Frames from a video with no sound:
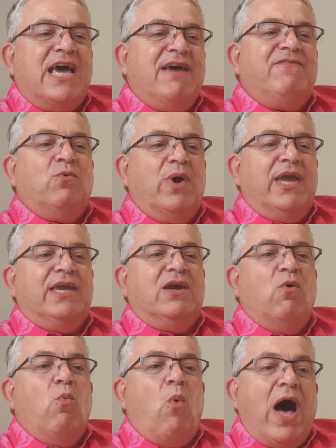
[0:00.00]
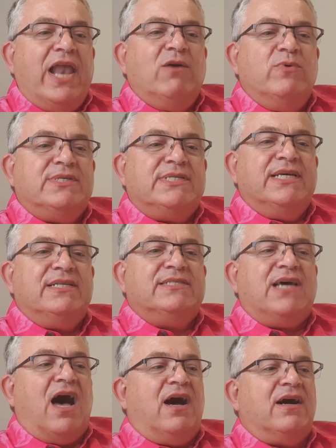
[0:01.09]
day of the week, while it was still
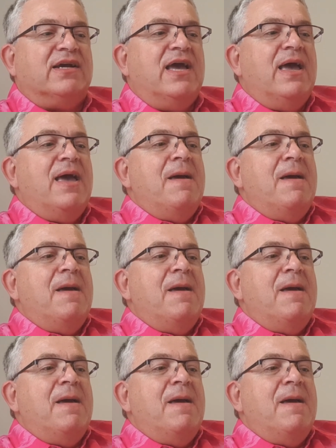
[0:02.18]
dark,